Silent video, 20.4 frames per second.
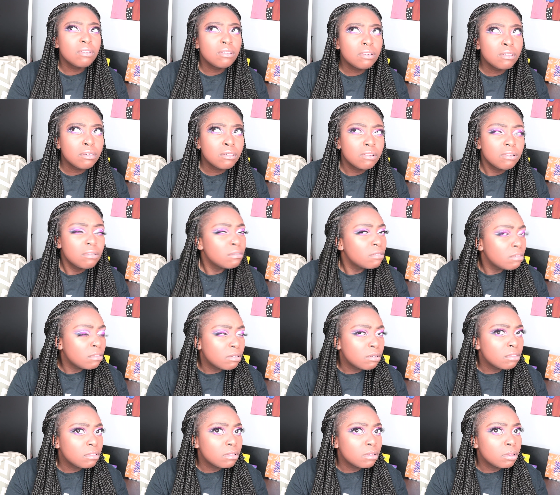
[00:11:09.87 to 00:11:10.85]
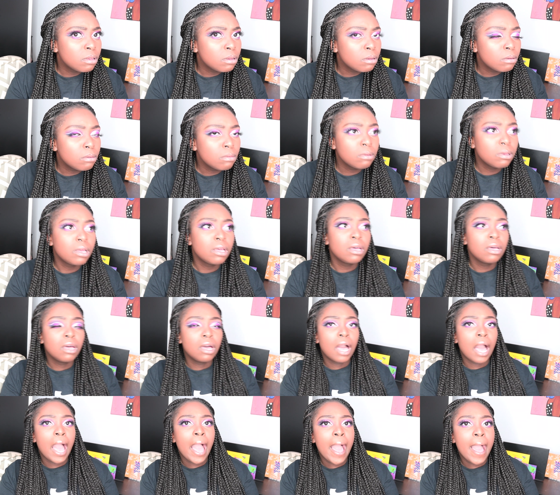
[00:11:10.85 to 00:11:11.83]

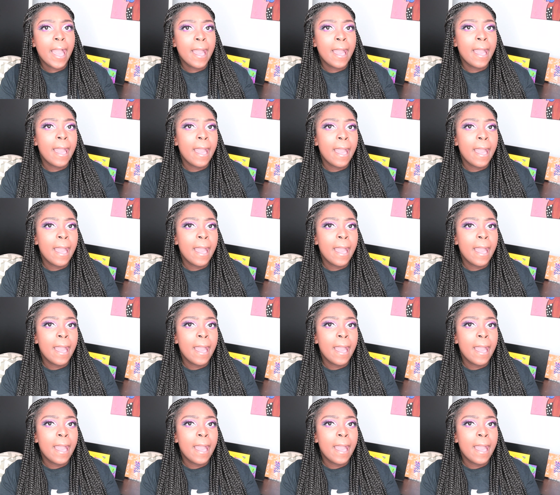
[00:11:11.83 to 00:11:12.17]
Nobody speaks.